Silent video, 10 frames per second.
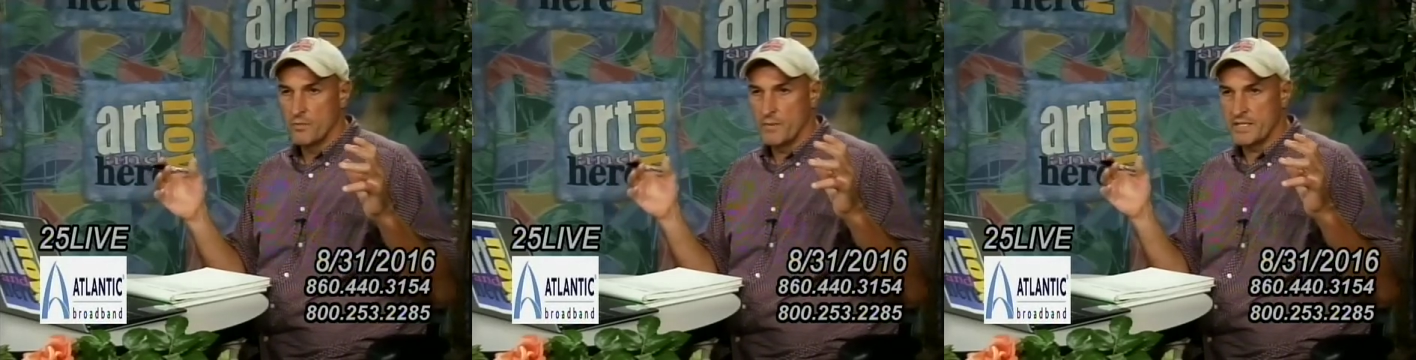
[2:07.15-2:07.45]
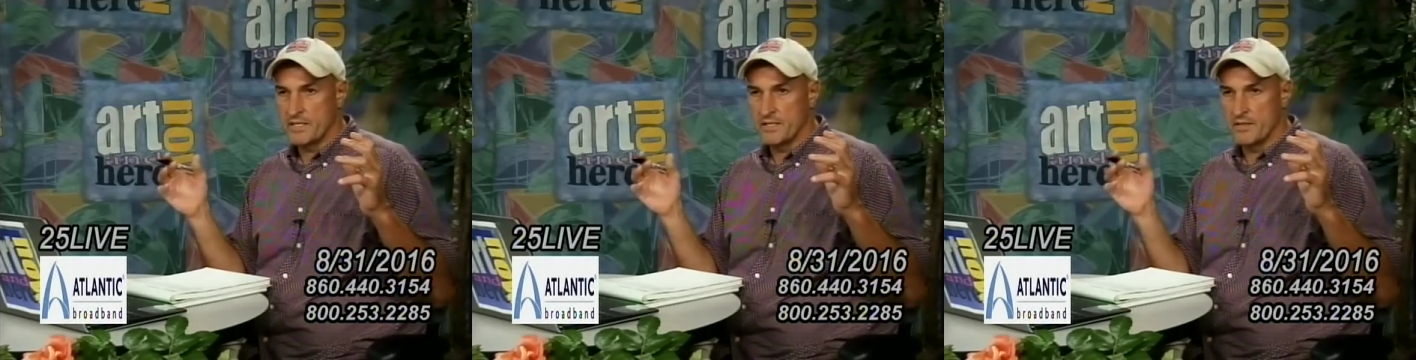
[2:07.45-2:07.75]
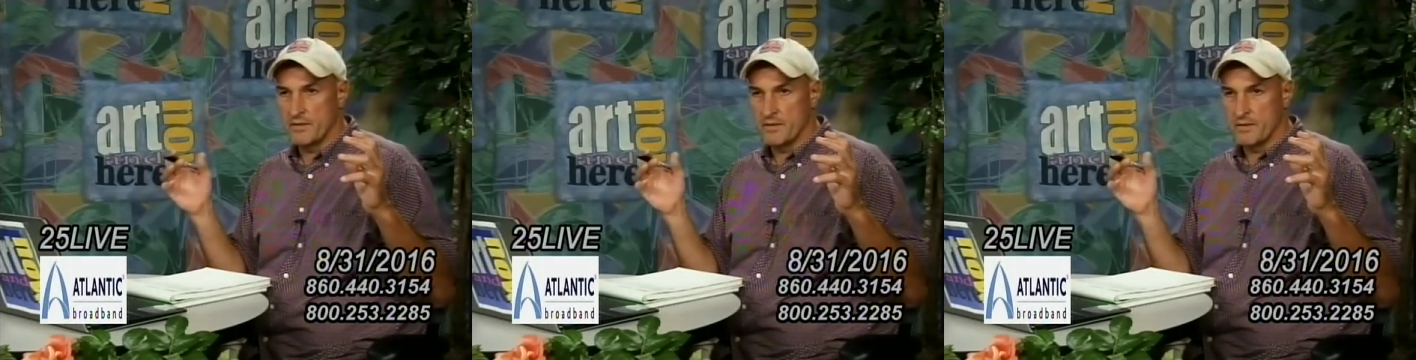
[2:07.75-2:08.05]
with
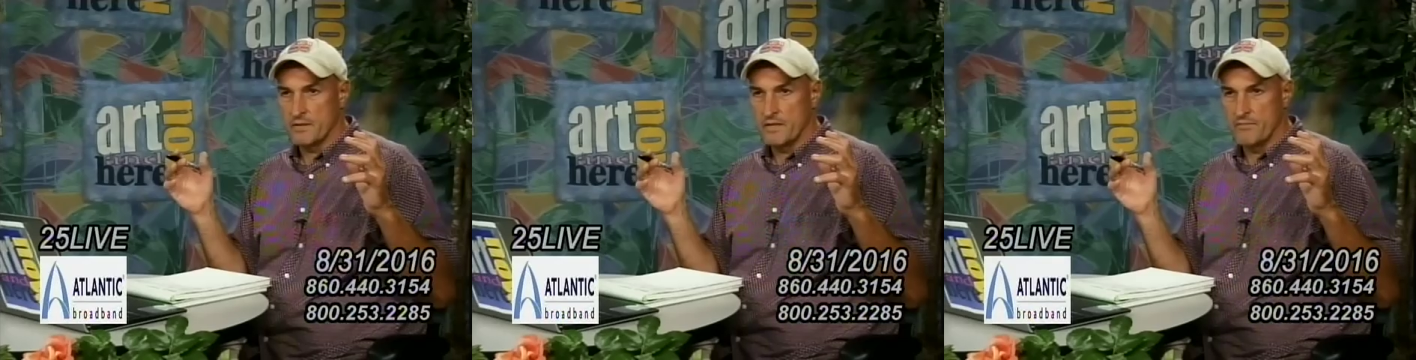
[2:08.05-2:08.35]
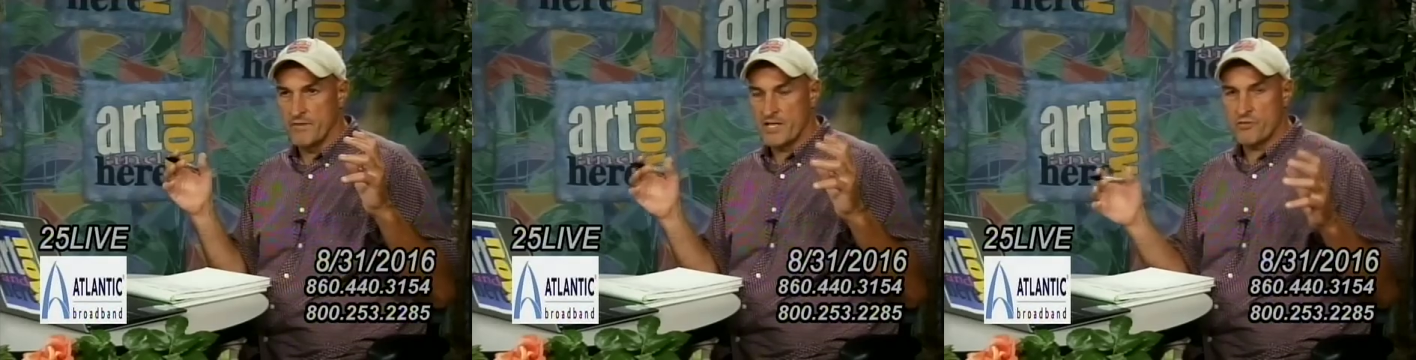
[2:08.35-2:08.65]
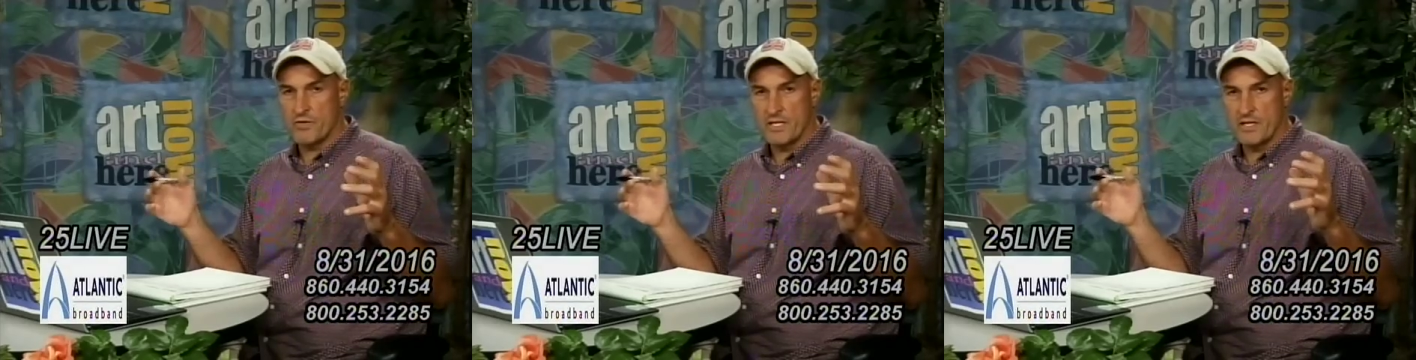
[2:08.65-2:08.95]
the
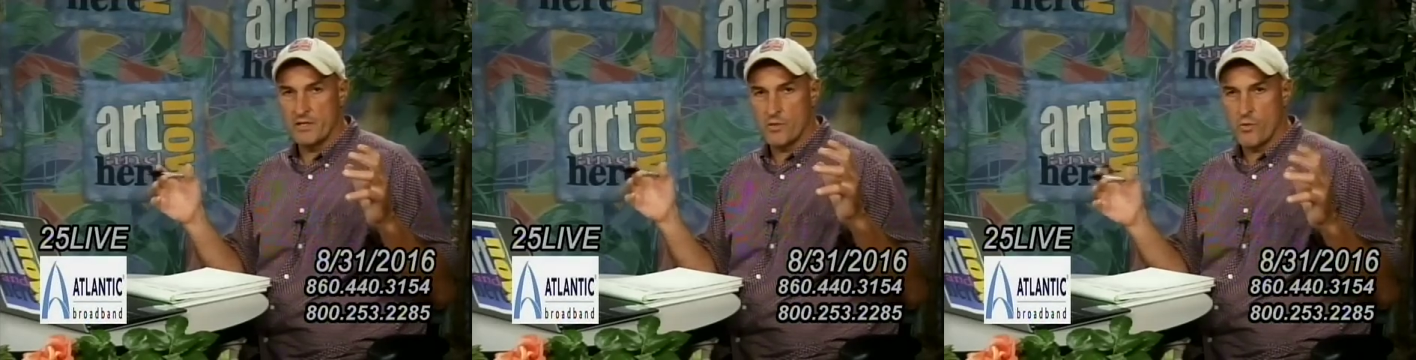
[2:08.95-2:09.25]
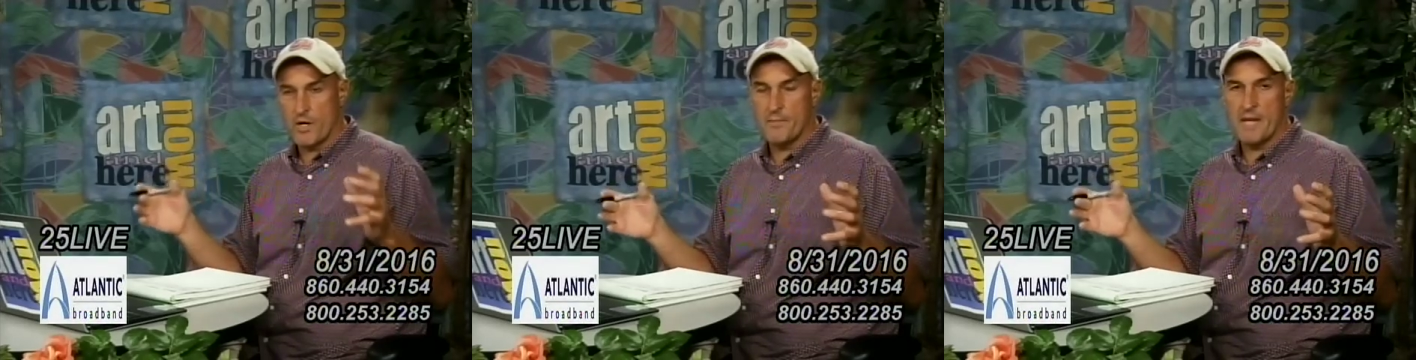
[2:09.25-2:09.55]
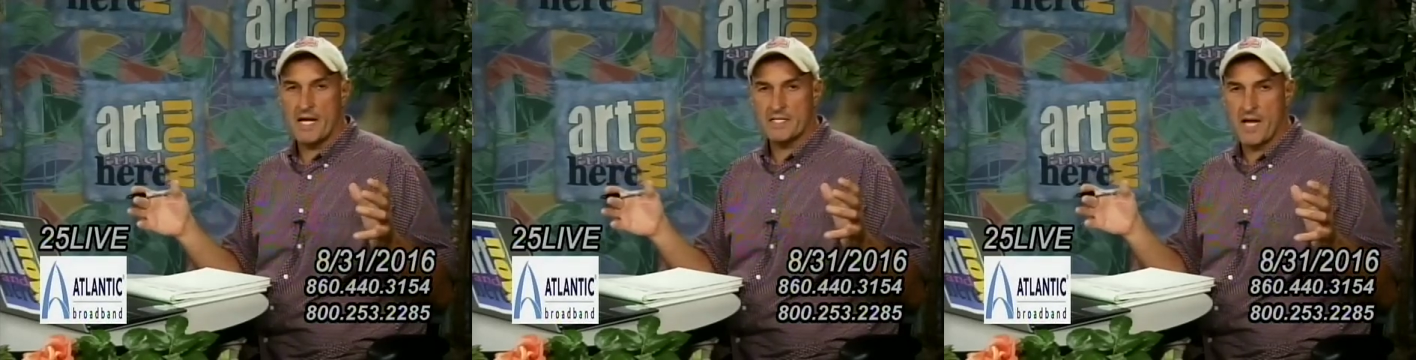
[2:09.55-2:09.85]
veteran
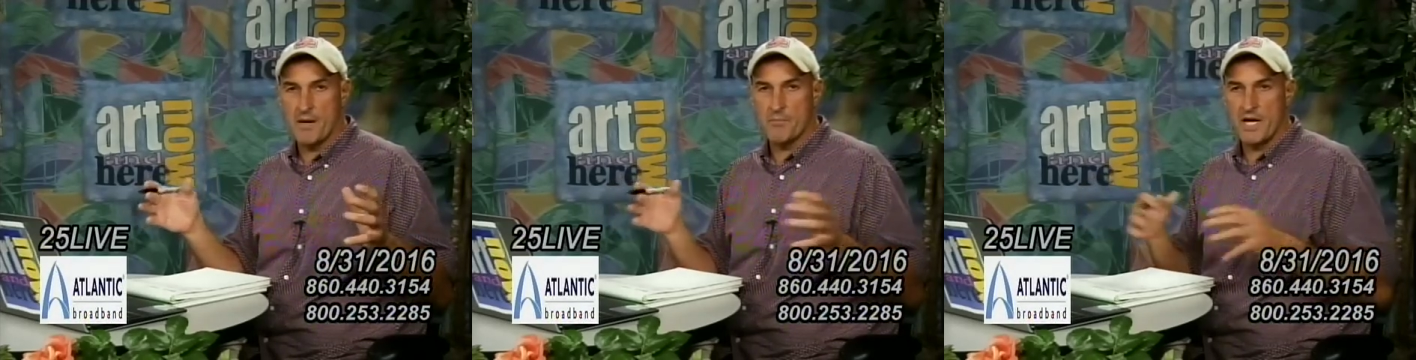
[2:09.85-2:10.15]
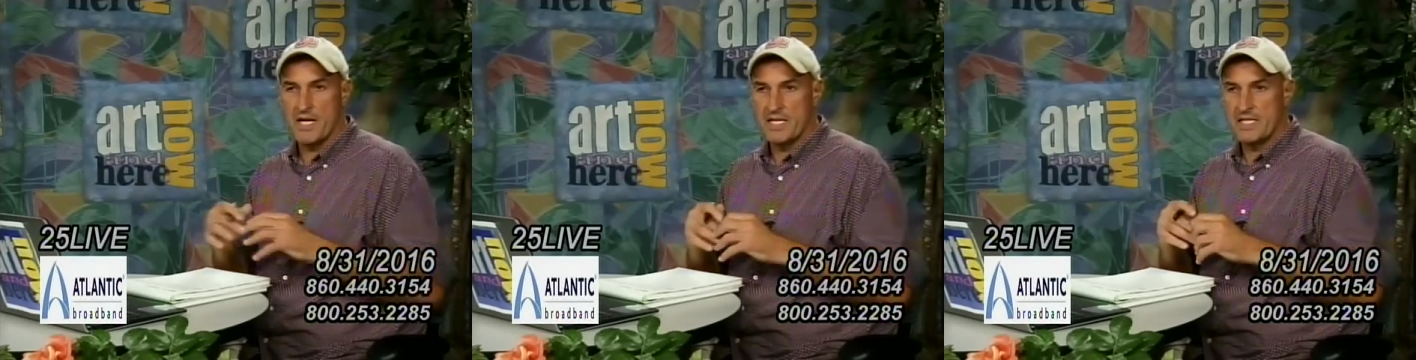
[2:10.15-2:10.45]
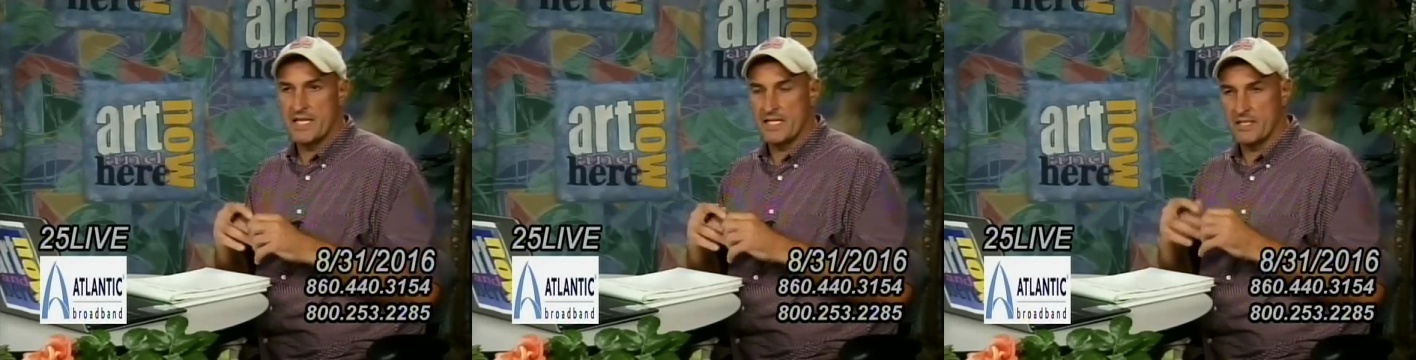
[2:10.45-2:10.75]
quarterback Tom Brady
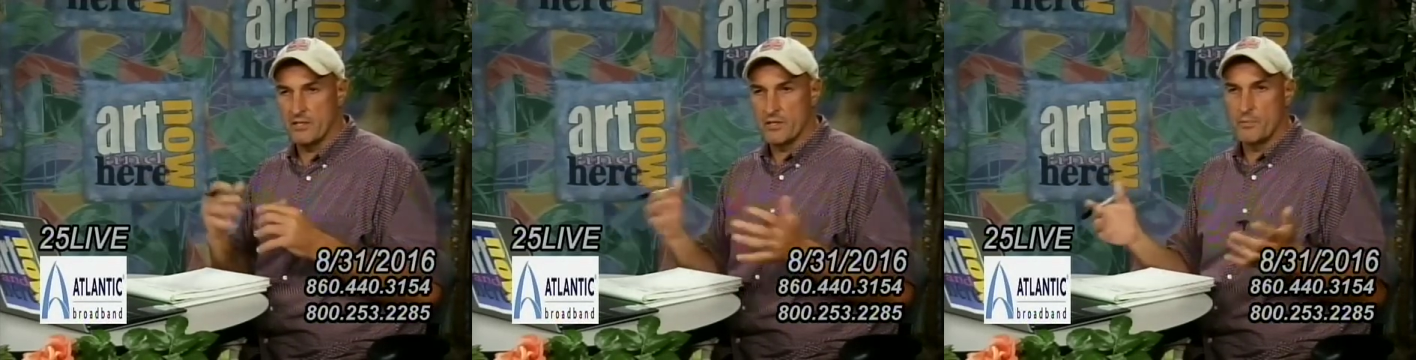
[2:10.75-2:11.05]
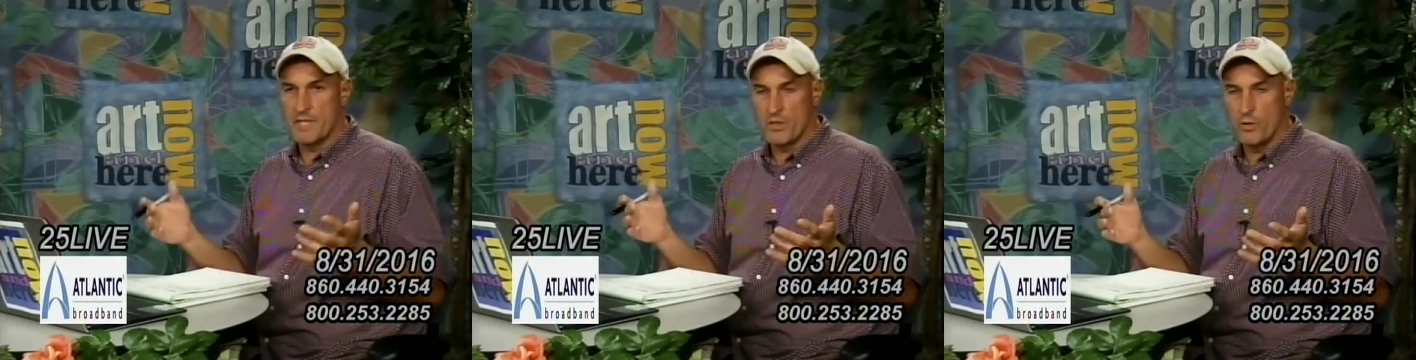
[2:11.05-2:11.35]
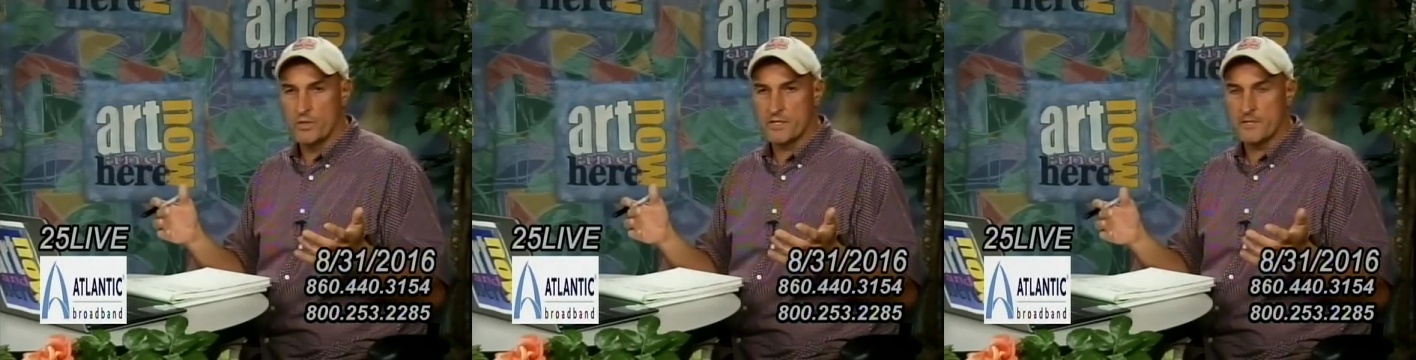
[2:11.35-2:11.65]
getting a little bit
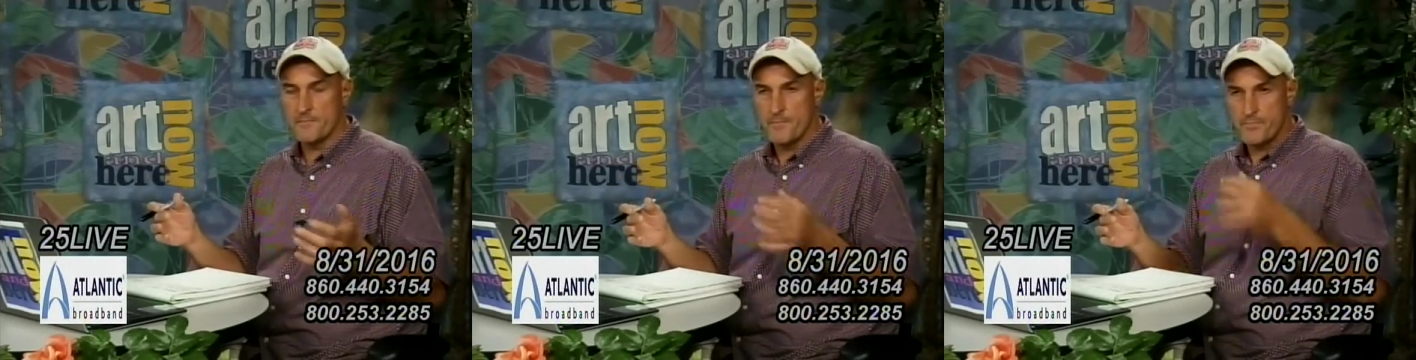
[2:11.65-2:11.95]
older.